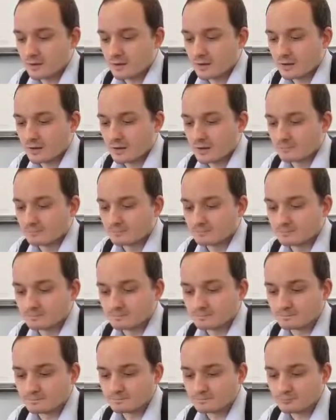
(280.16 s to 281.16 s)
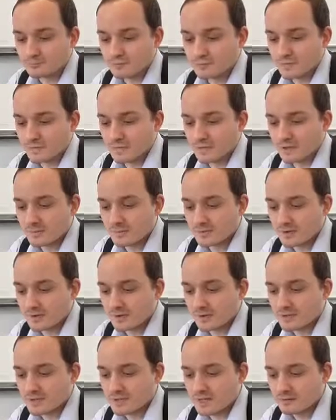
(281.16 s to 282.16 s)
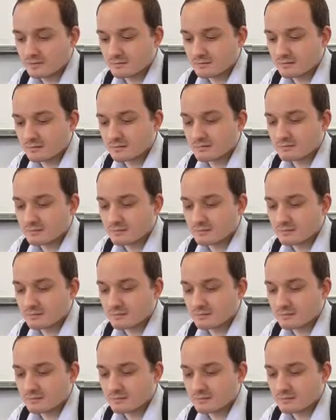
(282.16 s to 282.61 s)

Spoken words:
In terms of the content,